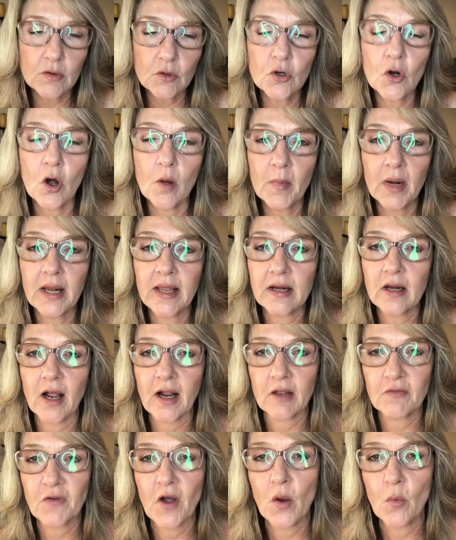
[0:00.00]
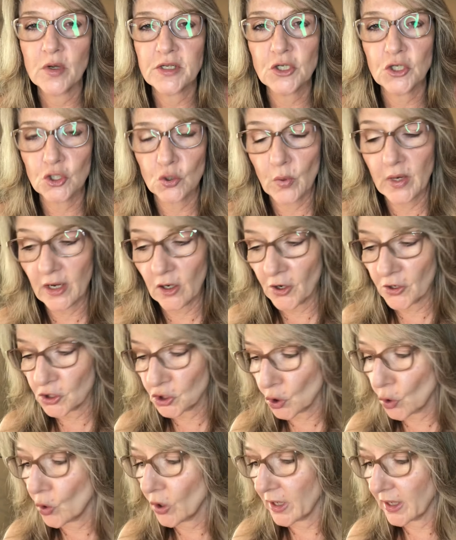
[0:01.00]
normally, like, if I wasn't doing a lot of
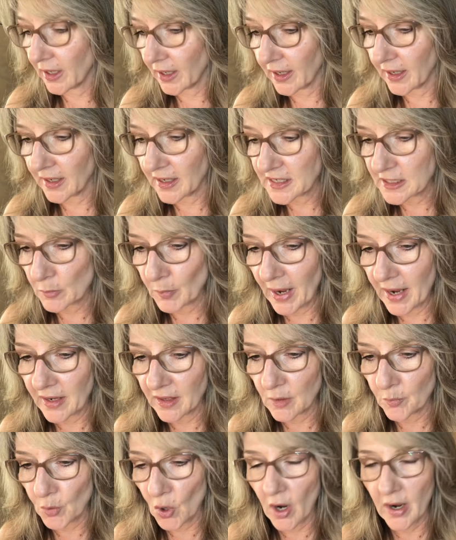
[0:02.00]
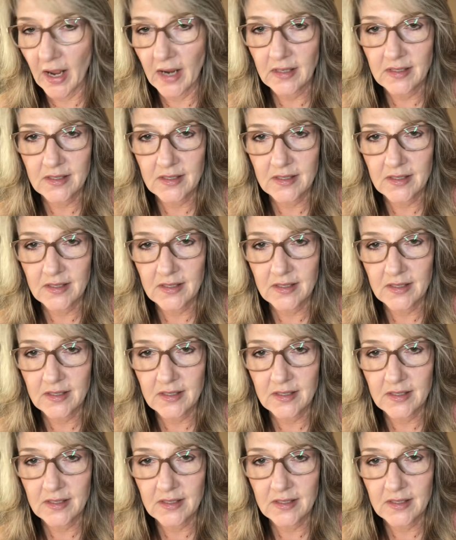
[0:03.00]
talking and explaining the products,